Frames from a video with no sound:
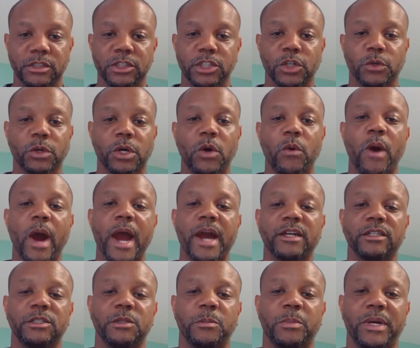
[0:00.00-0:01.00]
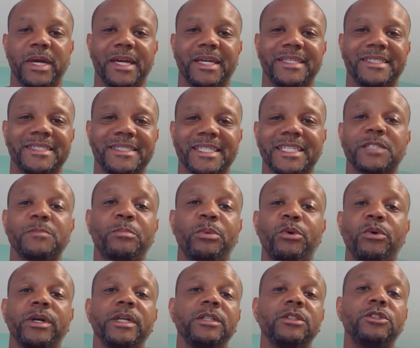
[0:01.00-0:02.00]
you're required to pay
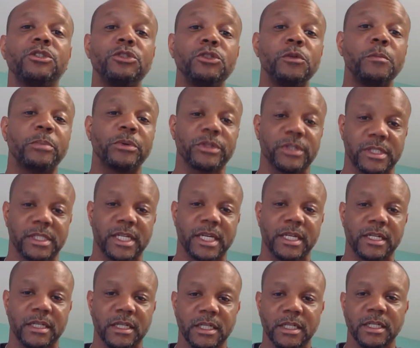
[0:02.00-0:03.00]
6.2%